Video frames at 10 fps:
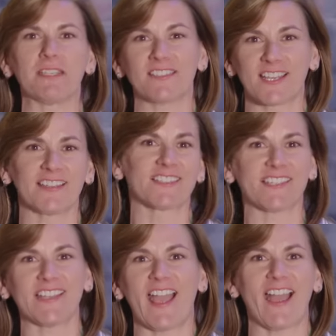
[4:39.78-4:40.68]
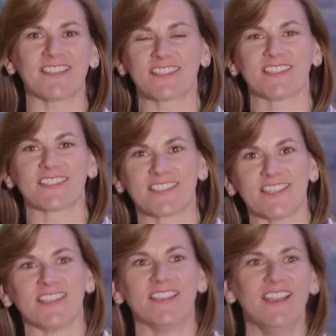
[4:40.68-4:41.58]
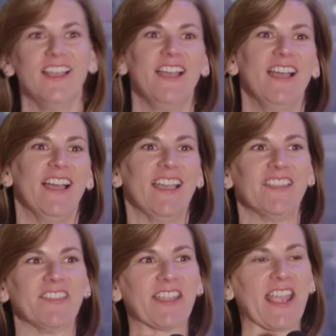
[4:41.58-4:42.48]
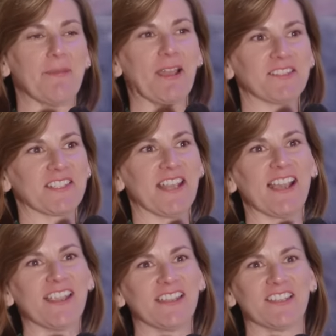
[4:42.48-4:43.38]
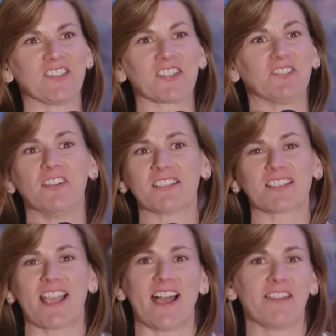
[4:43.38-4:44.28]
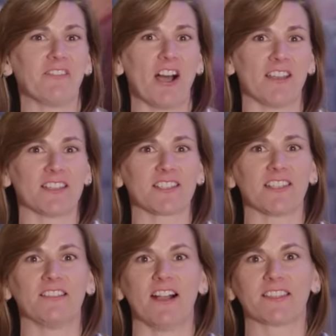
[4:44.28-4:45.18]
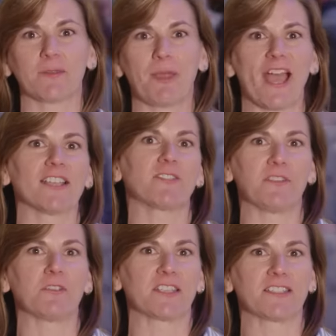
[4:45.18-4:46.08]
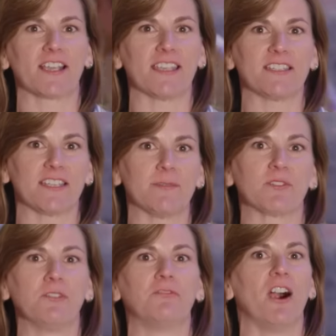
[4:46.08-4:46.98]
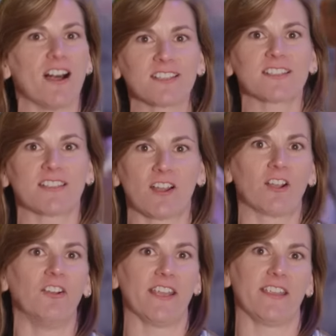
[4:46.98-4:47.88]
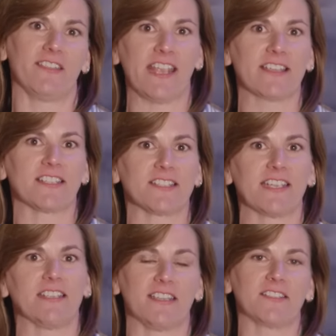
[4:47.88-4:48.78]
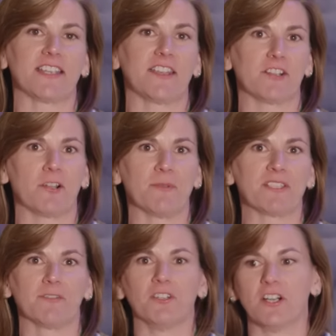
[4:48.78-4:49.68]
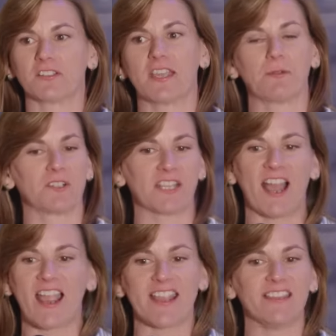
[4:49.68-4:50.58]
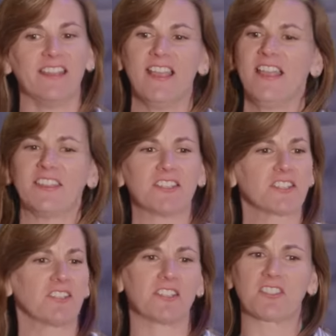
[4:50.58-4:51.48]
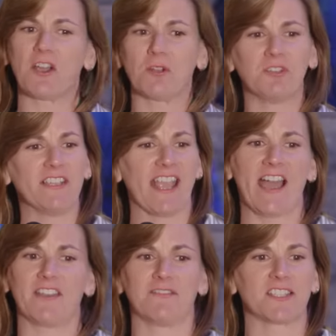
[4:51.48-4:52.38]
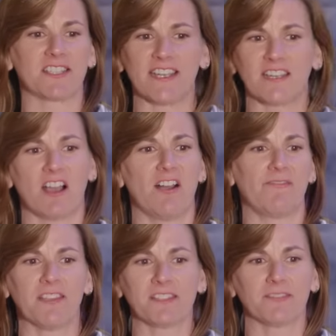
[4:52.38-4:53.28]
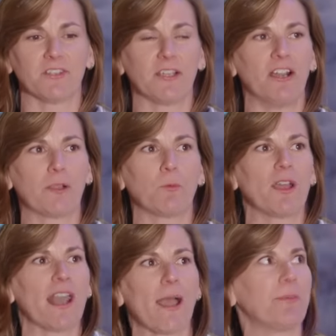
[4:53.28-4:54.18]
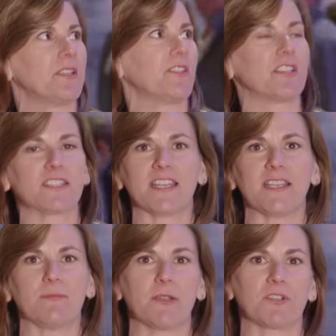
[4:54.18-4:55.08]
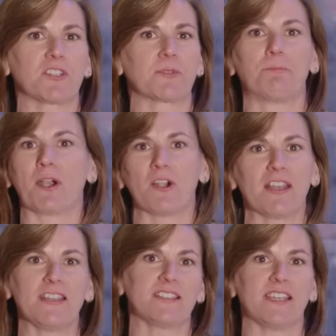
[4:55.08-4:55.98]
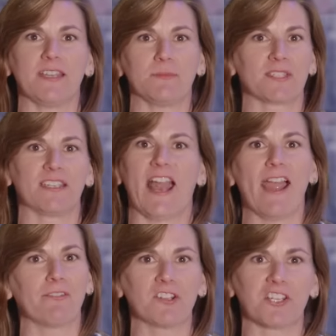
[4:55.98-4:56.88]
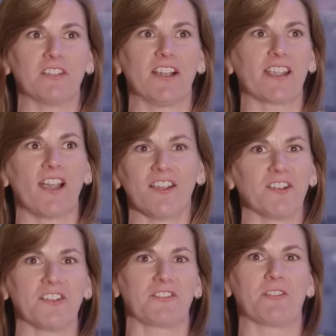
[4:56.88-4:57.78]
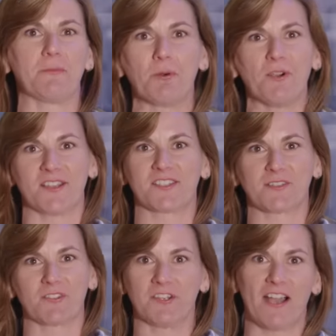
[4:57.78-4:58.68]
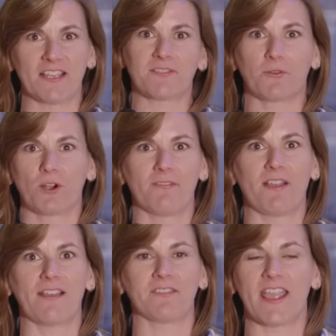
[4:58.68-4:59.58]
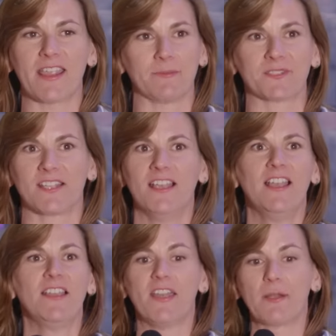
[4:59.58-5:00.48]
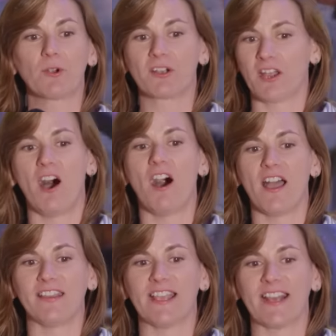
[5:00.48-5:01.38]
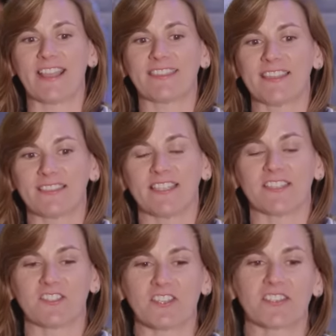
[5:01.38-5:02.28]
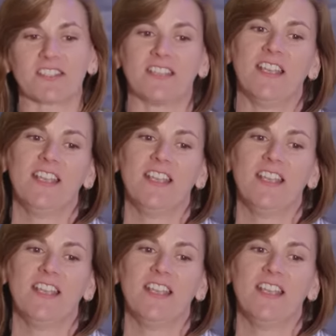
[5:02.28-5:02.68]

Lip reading: beaten Tennessee at Tennessee. And then they came out tonight and just looked kind of honestly like the past few Kentucky teams who've lost early in the SEC and NCAA tournaments have looked. They were tight. They just looked totally out of sync offensively. Like, what happened to the team that was just burning teams and averaging like 103 points over the last four or five games? They were gone. And I think that it just,